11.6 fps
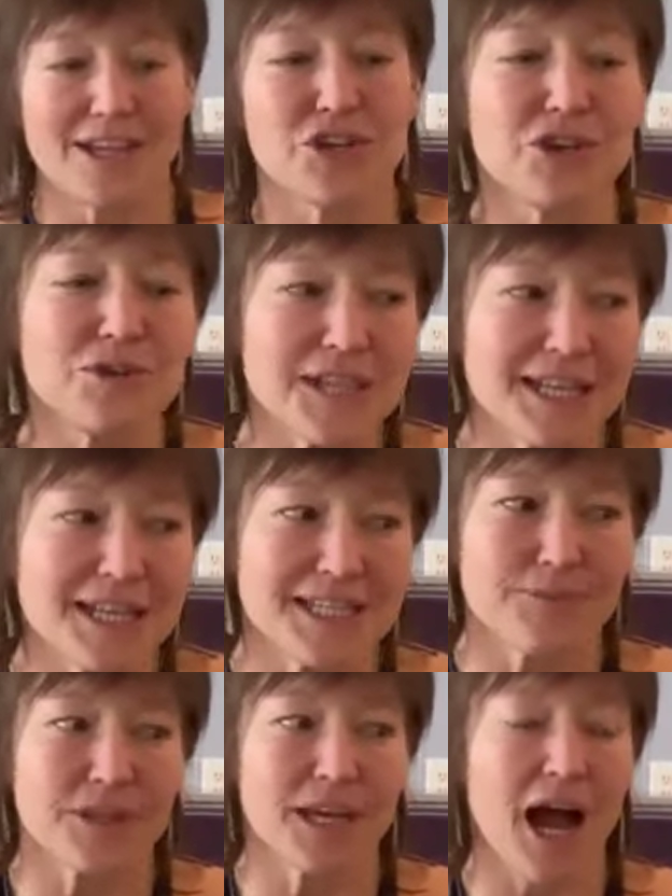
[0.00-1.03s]
so you said
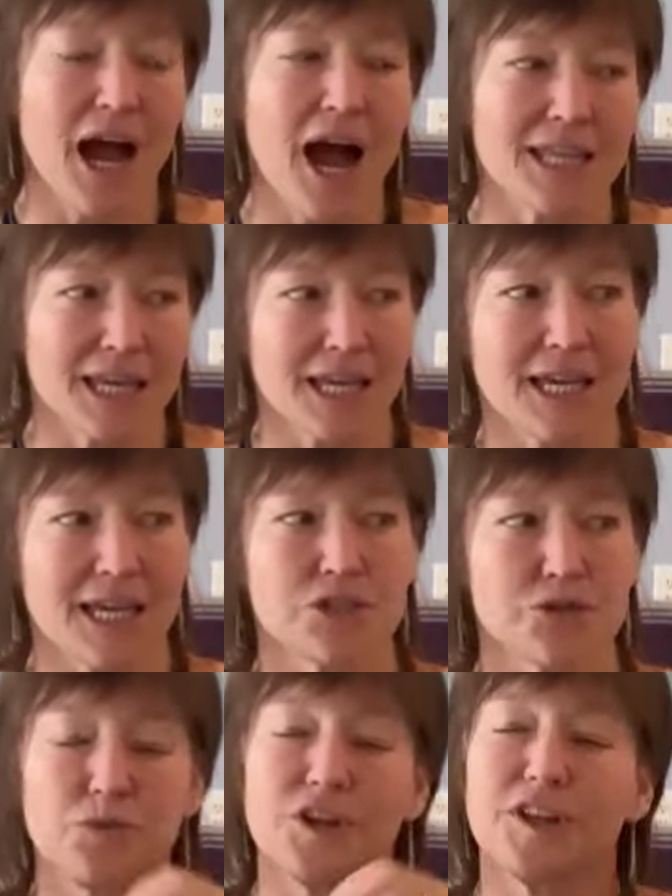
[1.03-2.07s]
something I think
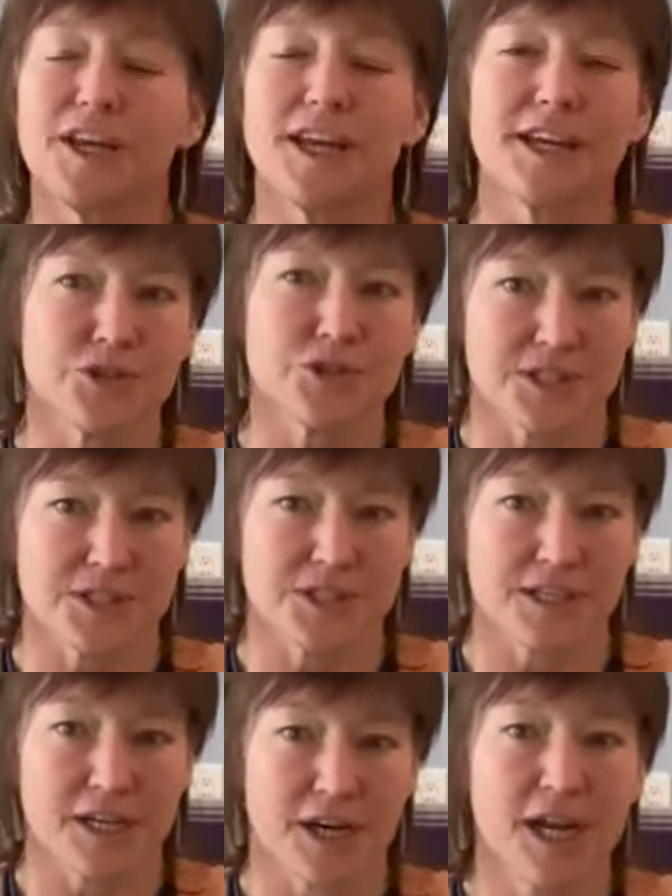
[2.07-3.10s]
is really
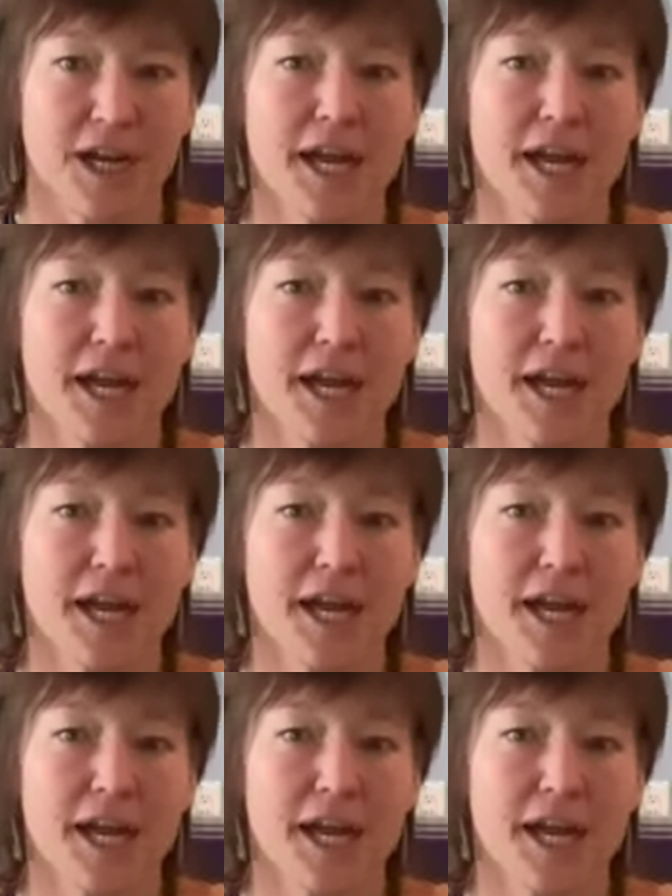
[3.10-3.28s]
interesting there.